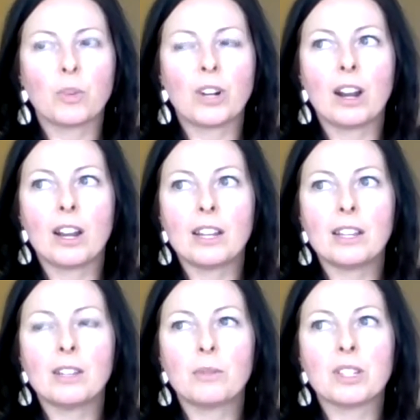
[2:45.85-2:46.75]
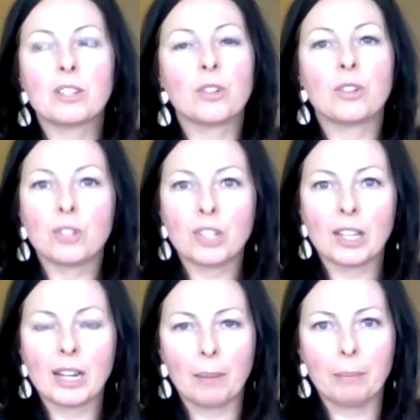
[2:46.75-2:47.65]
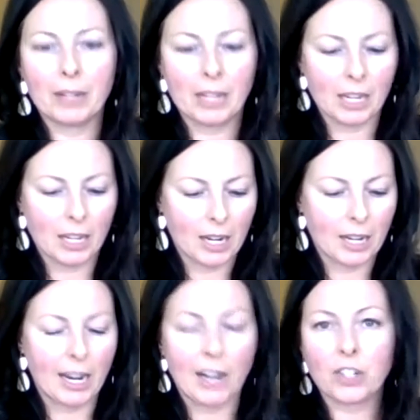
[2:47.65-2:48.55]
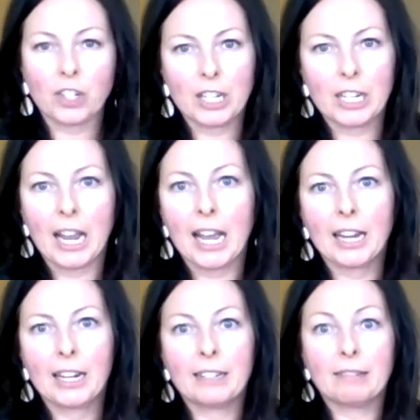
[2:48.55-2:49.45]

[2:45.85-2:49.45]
when I was introduced to the company, I actually had